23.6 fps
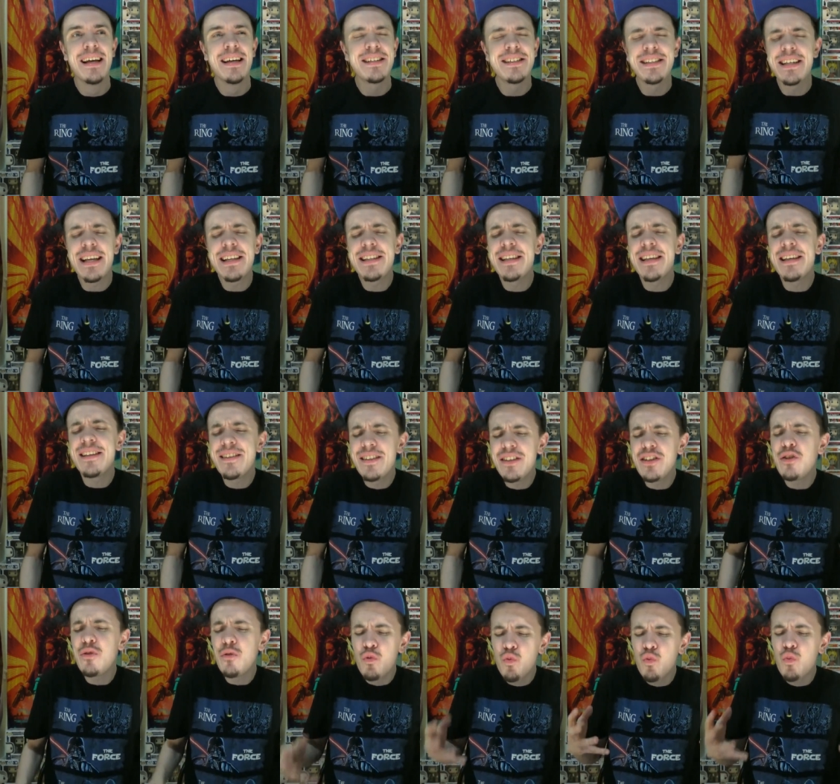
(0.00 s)

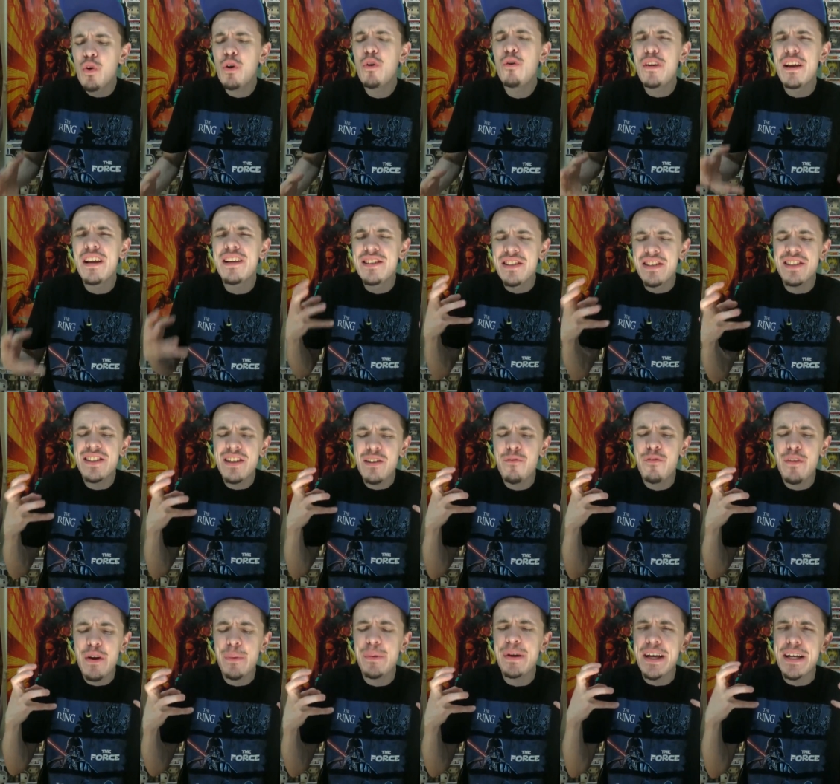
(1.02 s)
it's just a
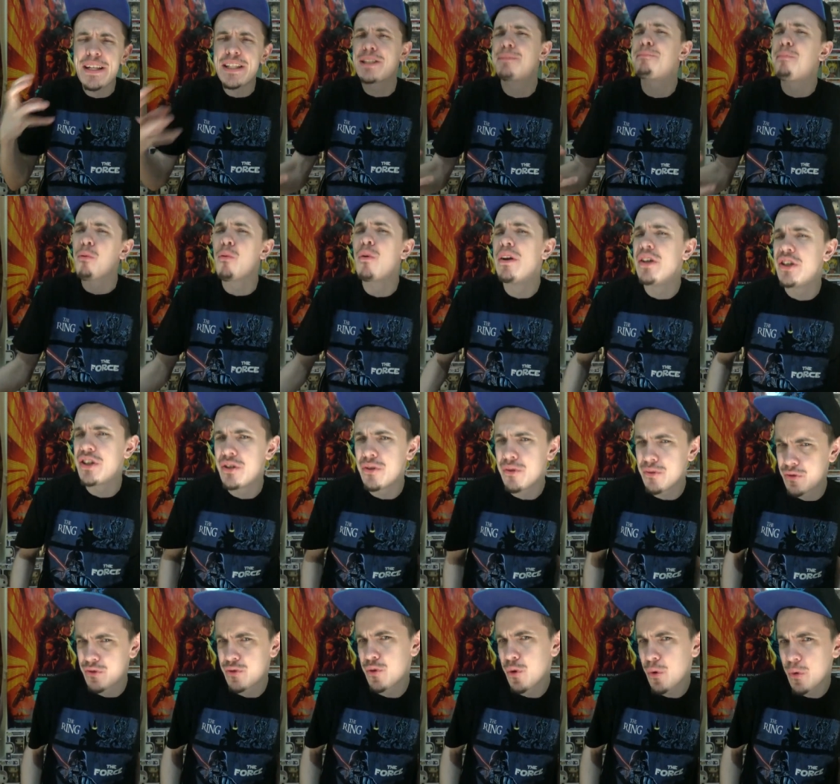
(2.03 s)
very inspirational
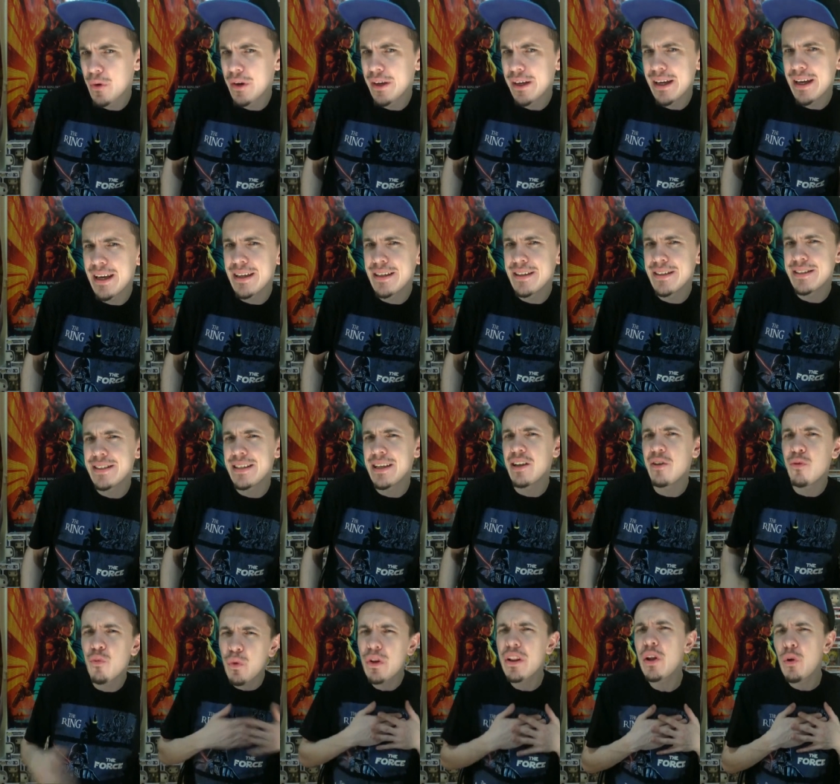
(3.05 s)
story, and just,
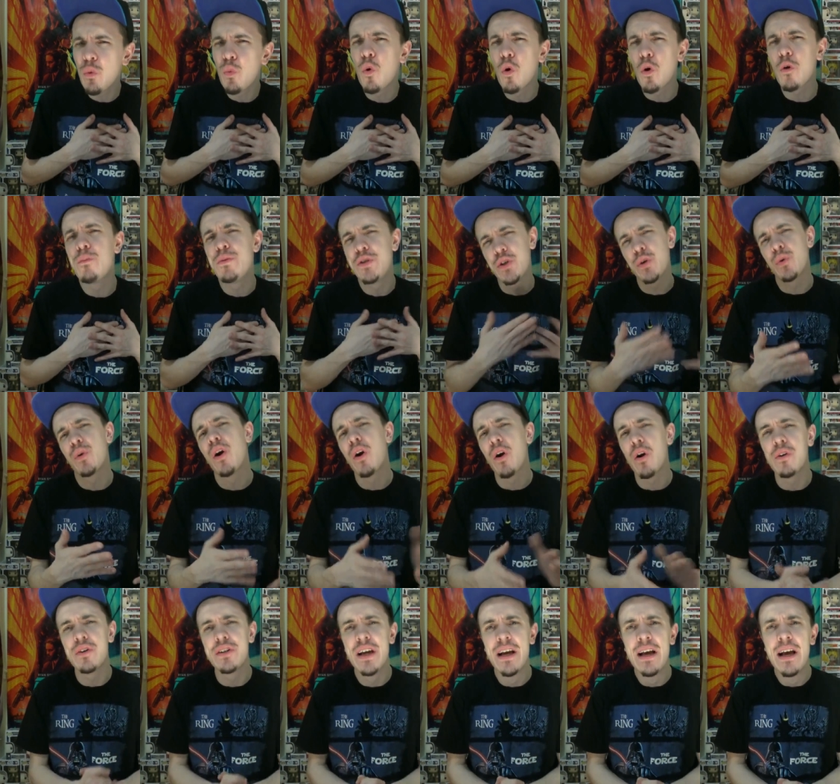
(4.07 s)
it really warms your
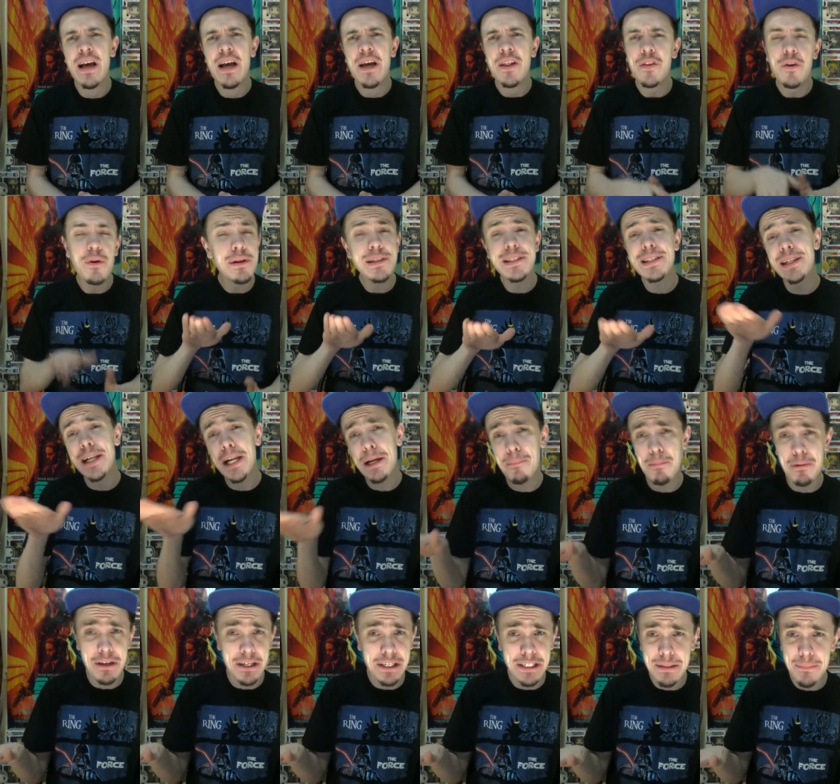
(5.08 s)
heart. There is a lot of
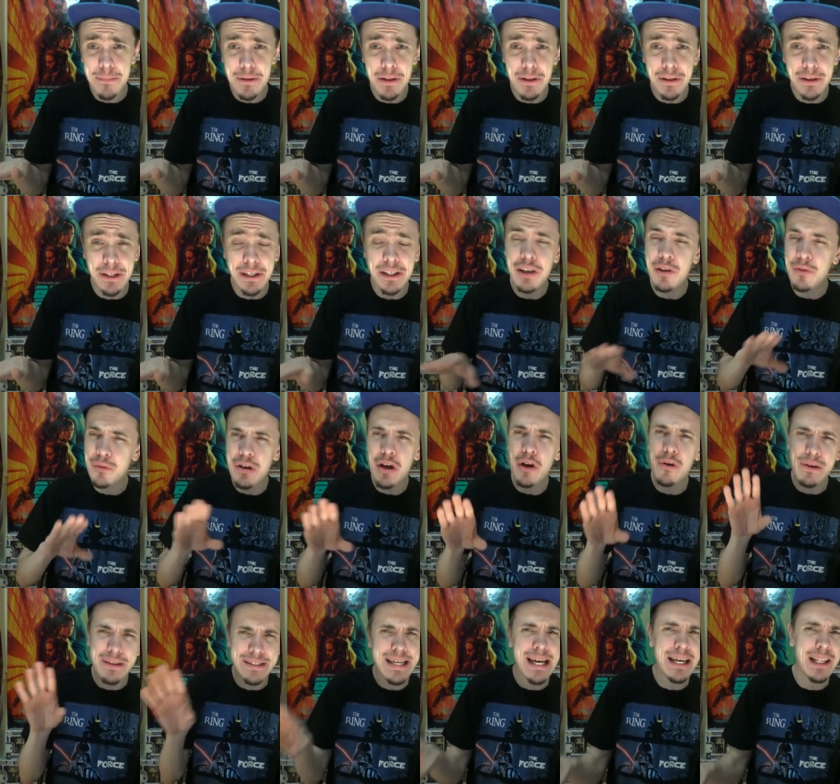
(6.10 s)
predictability. You
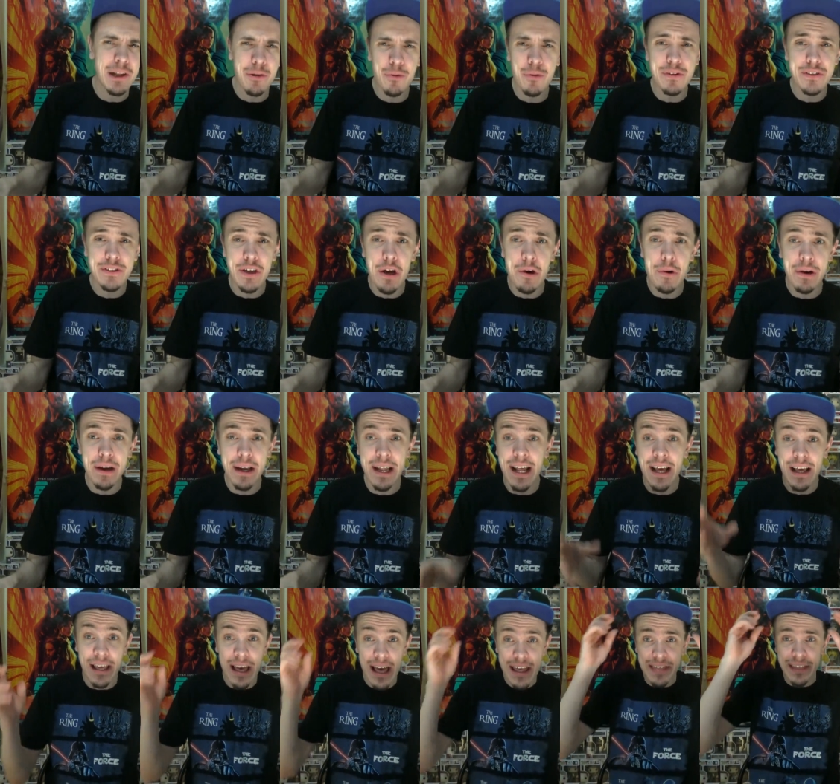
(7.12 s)
know exactly where it's going.
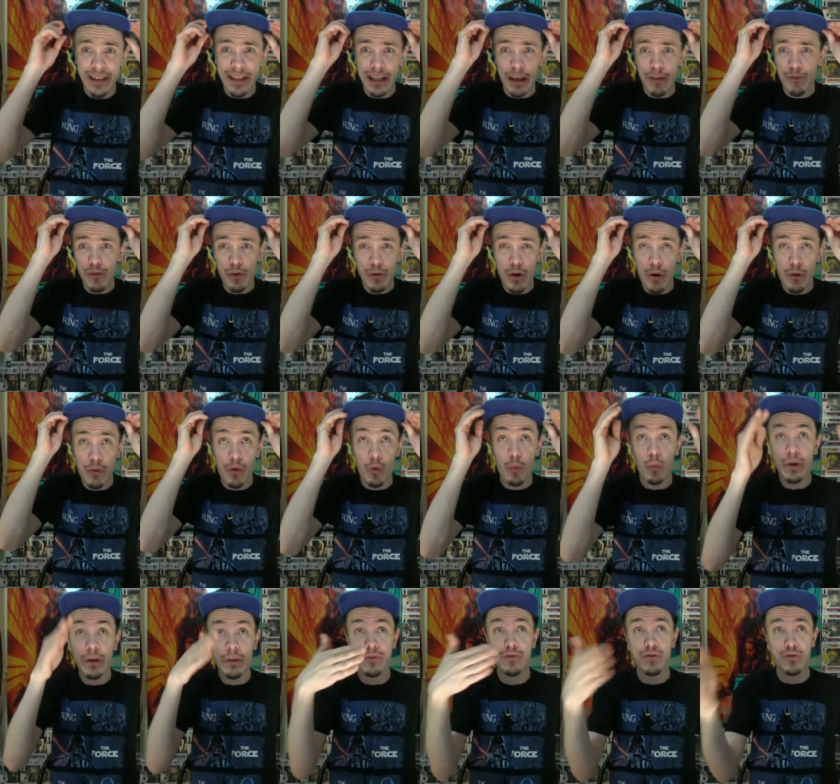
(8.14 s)
I think if you know the
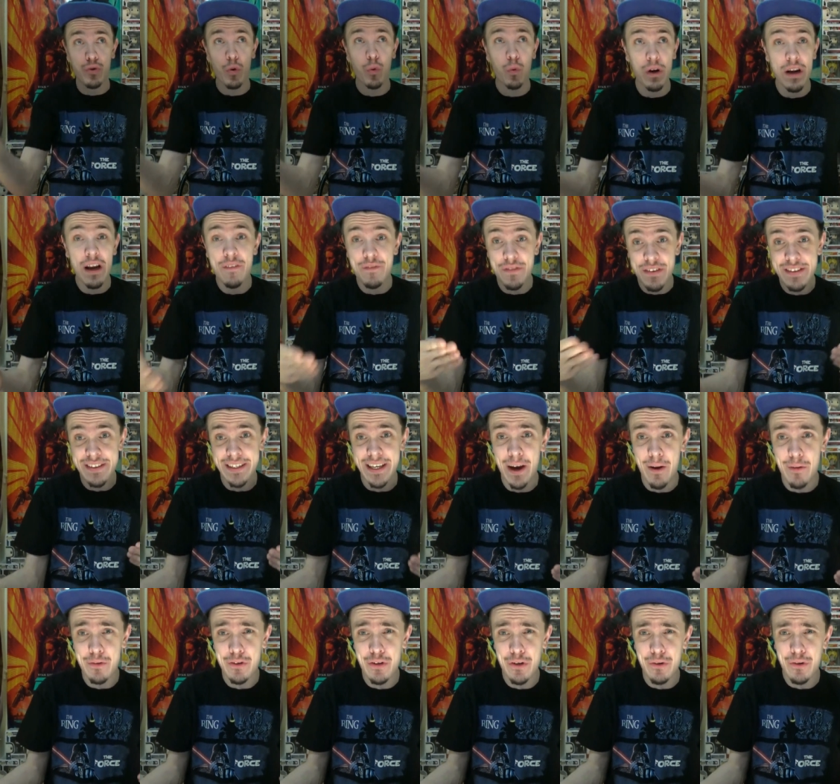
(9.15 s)
real story of this
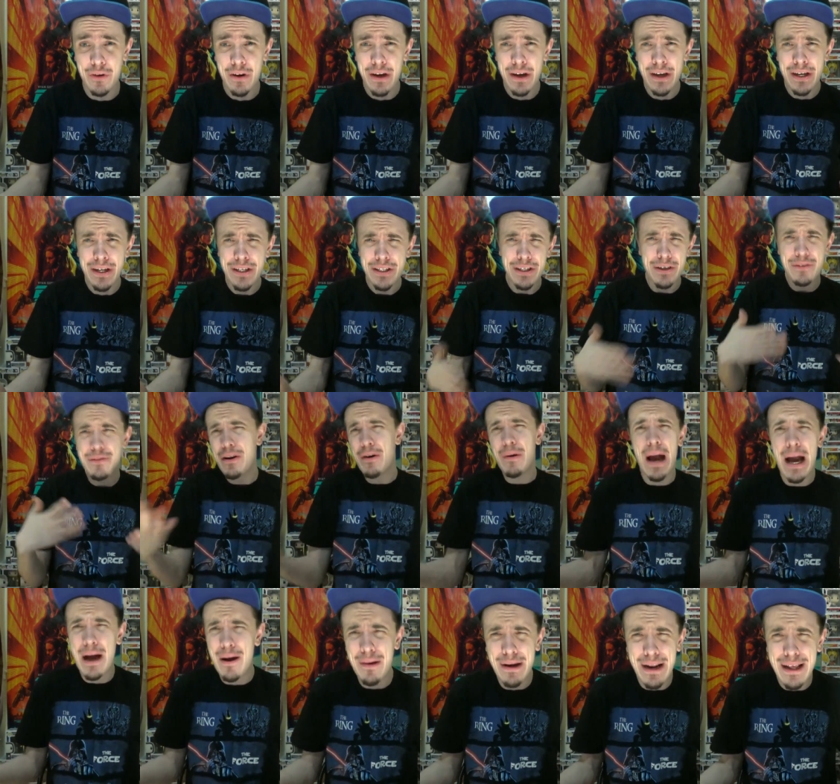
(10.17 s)
character, you know
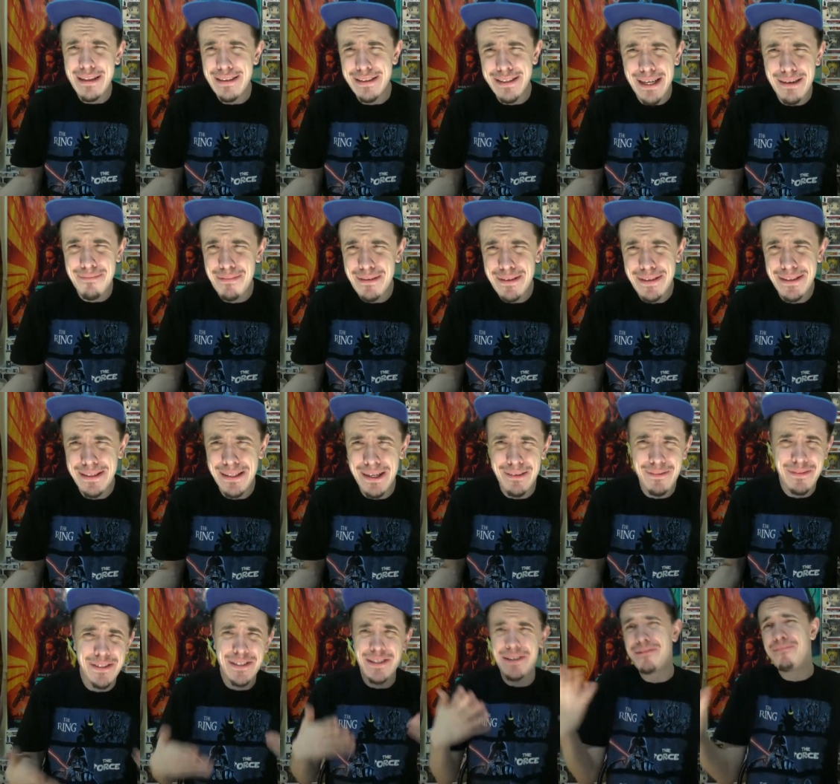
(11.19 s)
how it ends up and
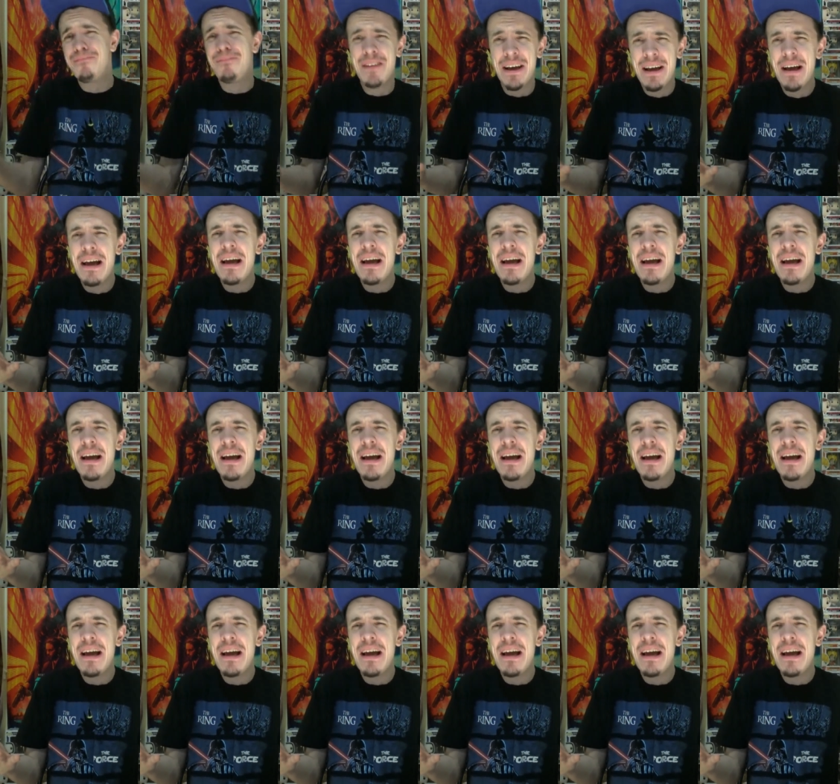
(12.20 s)
stuff, so